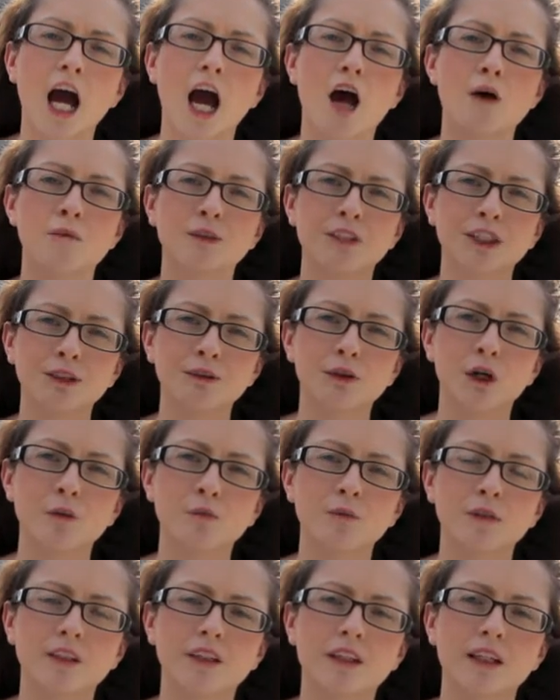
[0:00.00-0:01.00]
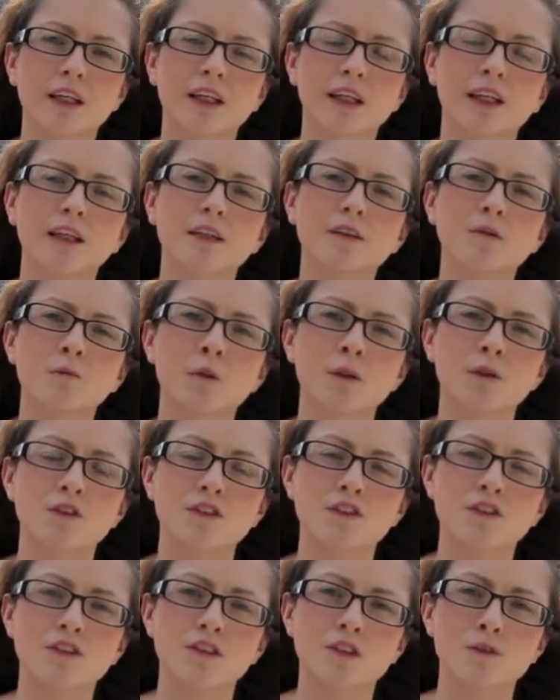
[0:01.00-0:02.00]
and we do hope that the,
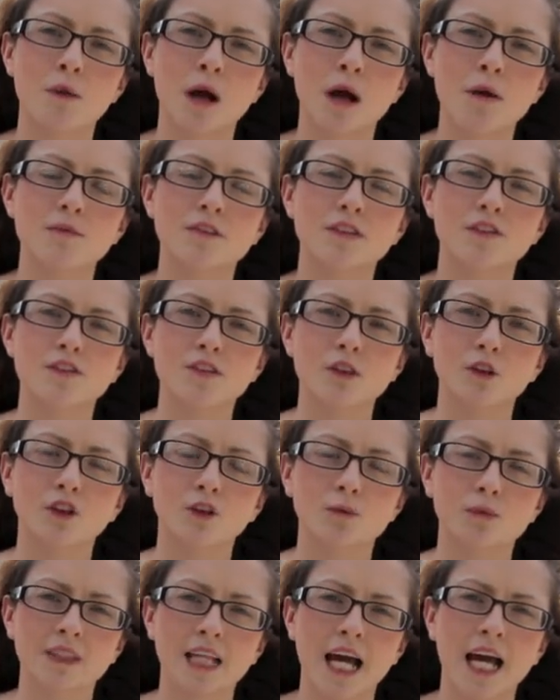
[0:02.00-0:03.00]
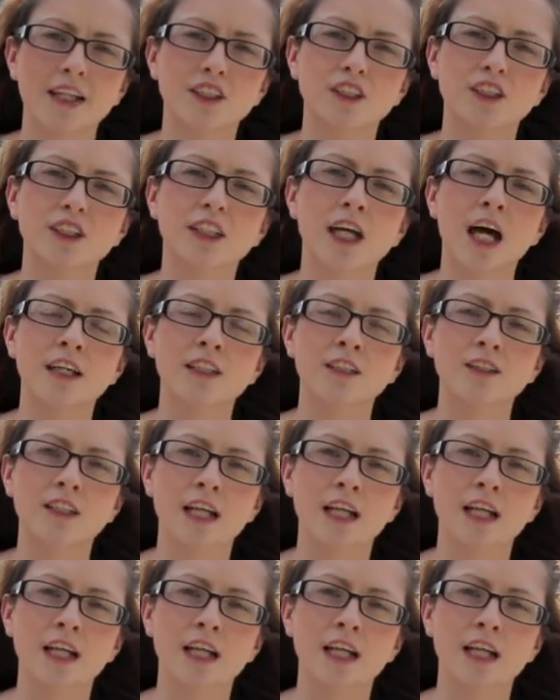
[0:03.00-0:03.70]
both the Department of Social Protection and